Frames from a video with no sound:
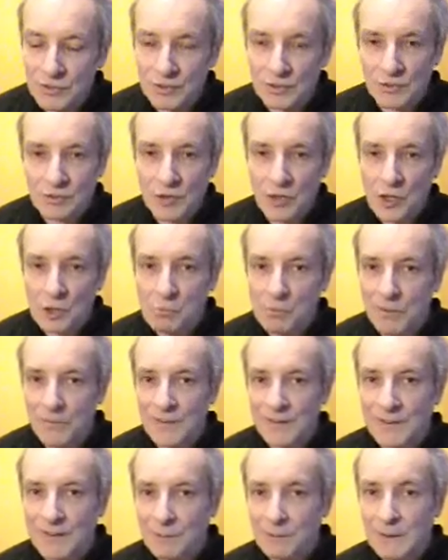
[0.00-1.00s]
you can talk about
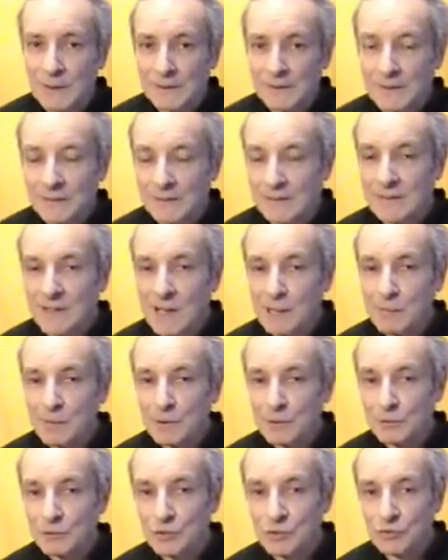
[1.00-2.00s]
the
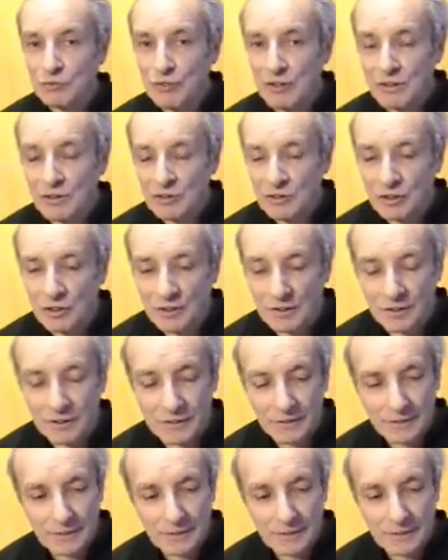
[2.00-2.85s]
chemical structure.